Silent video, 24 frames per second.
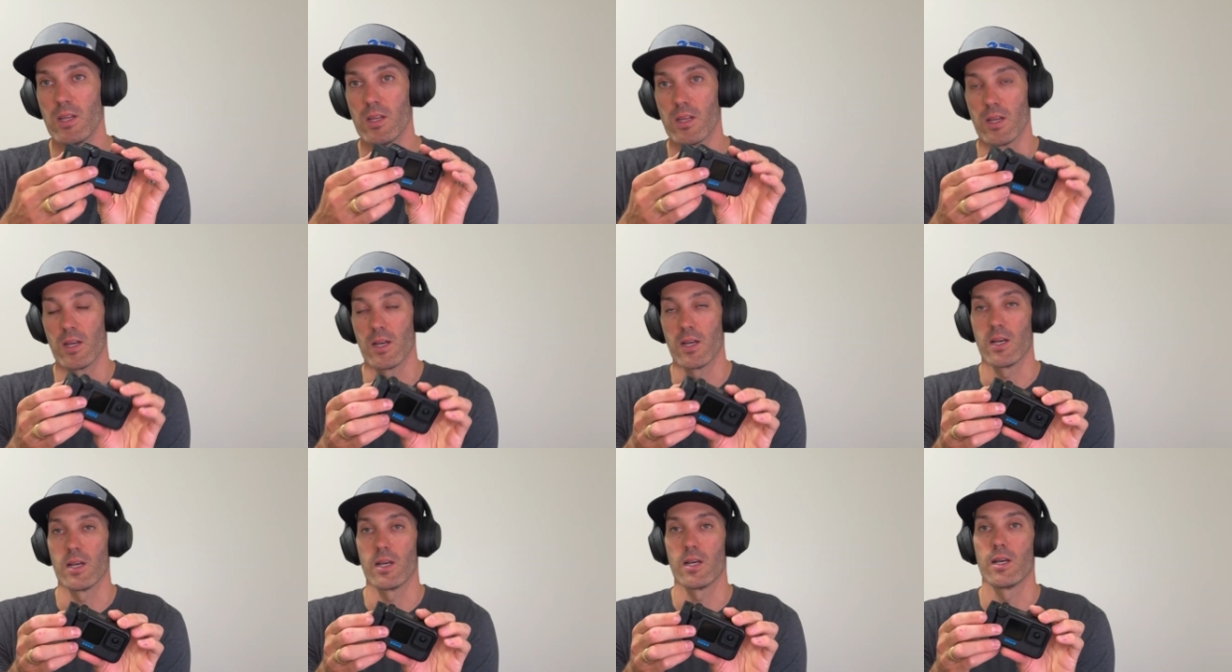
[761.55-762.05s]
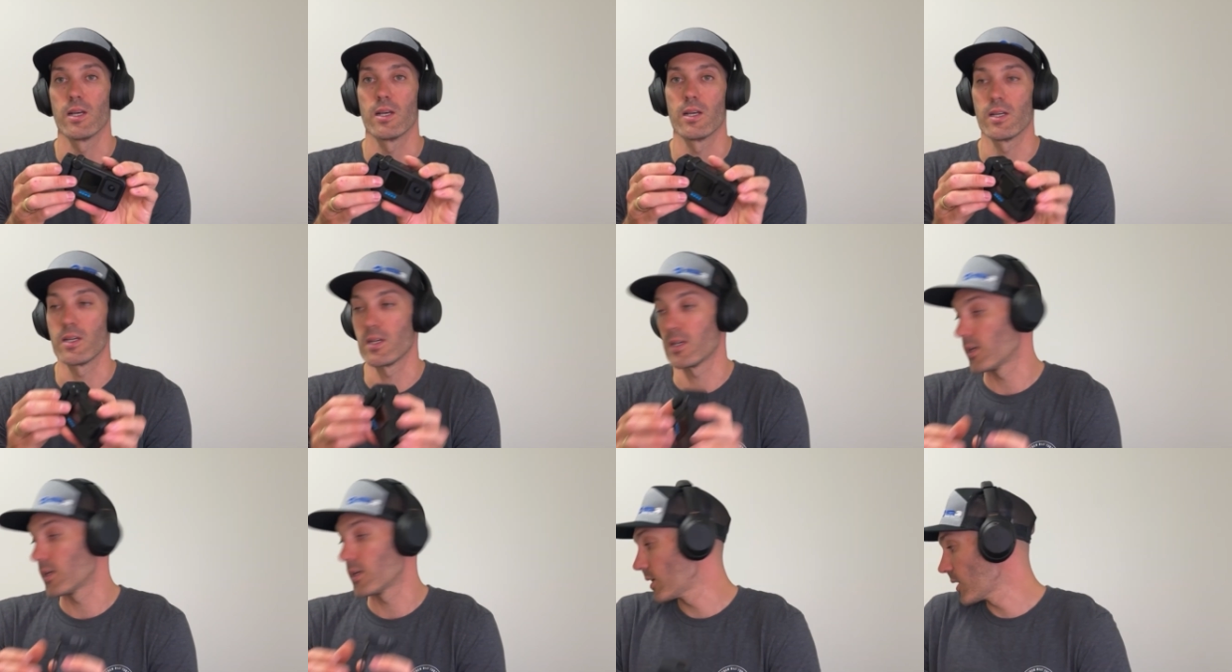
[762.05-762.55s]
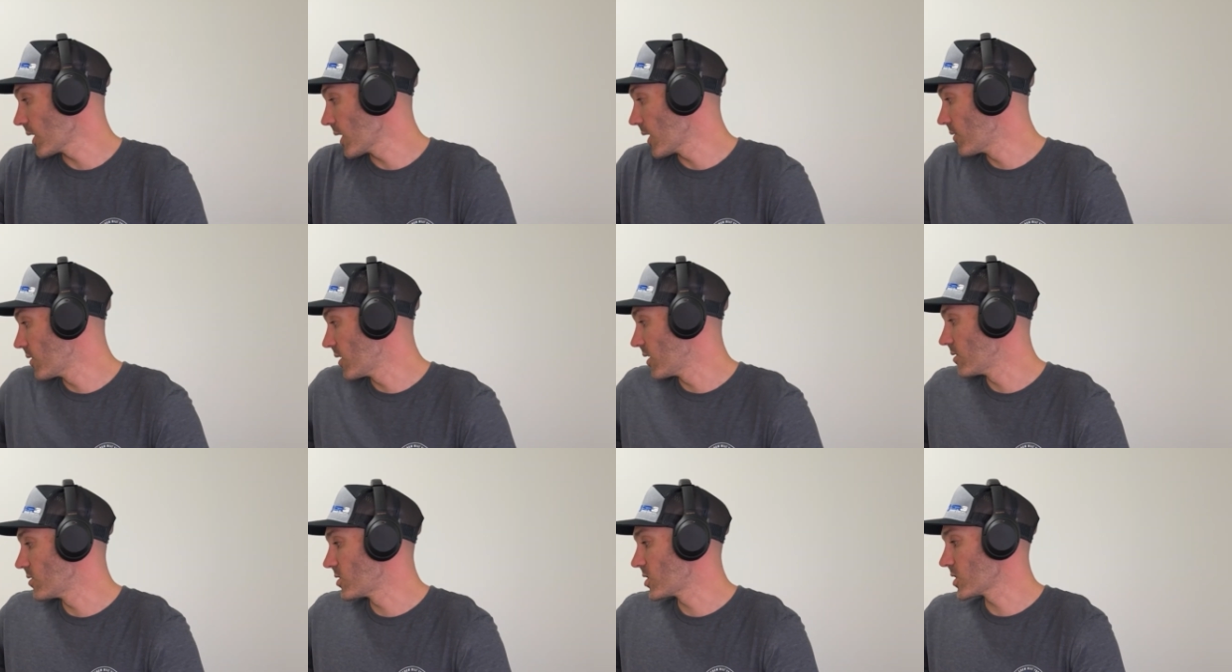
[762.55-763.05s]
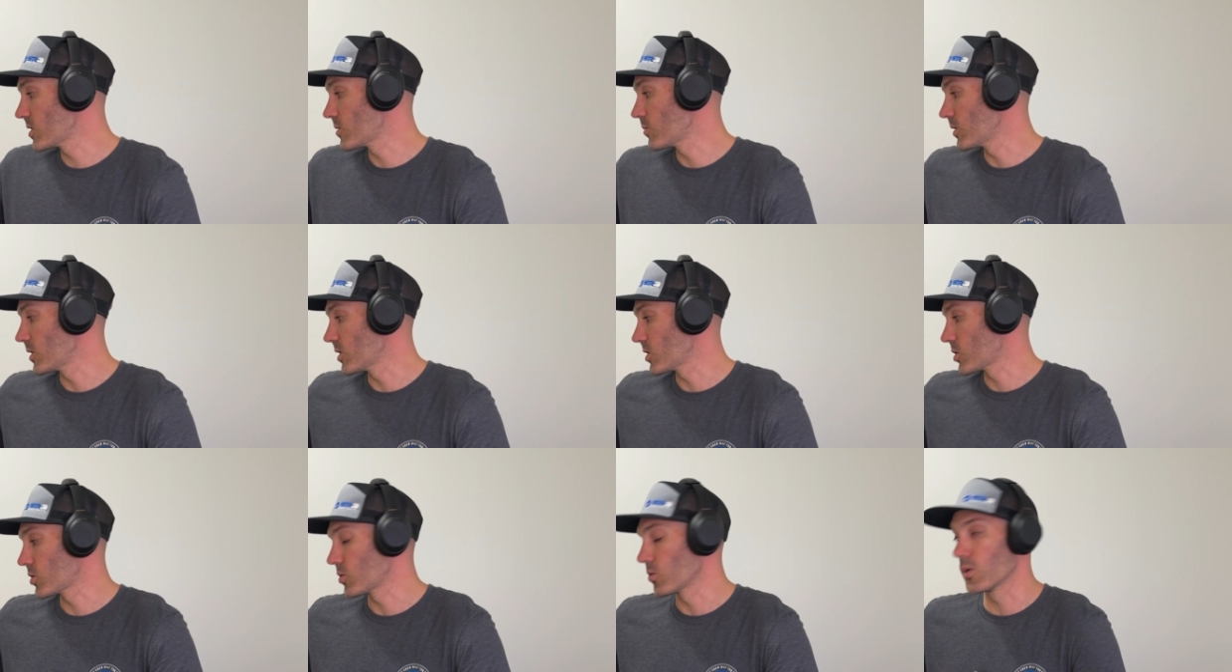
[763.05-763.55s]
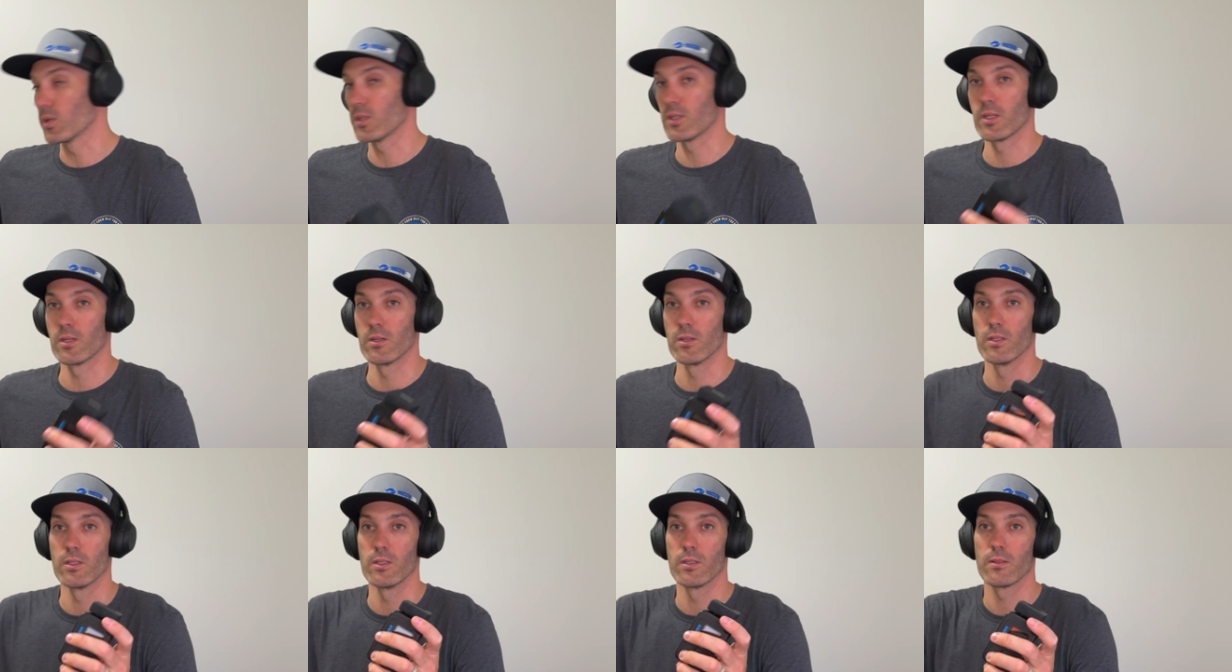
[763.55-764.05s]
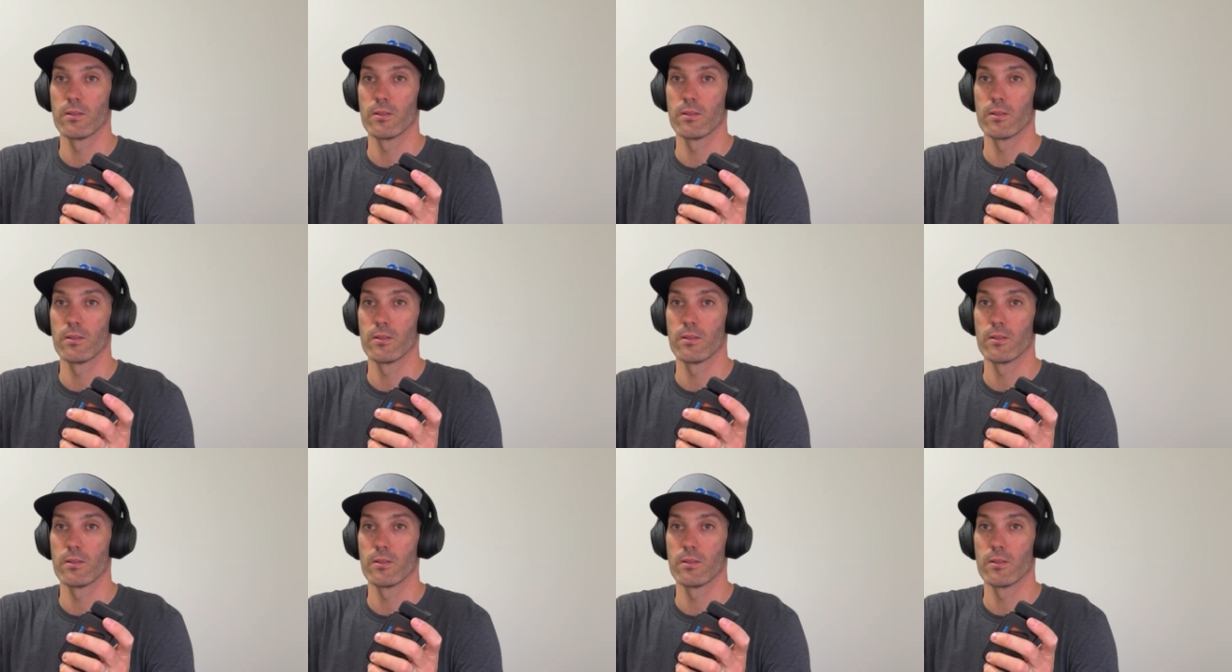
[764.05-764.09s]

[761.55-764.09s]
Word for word: and then just with a short little